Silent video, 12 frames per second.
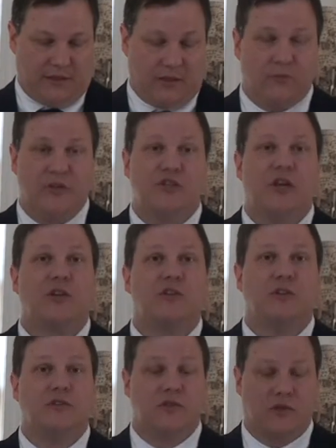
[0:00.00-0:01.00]
Their
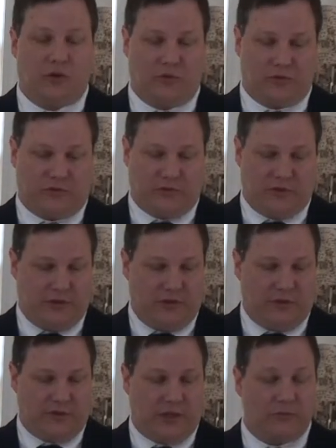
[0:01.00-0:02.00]
rejection is total.
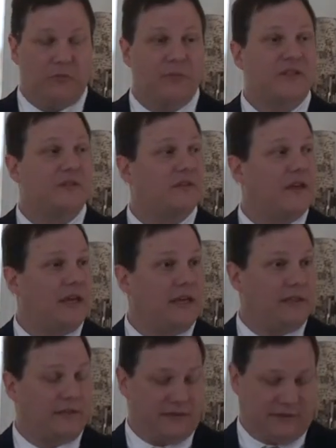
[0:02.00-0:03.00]
They will be
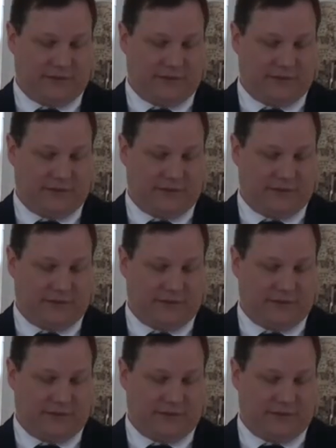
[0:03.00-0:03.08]
slain.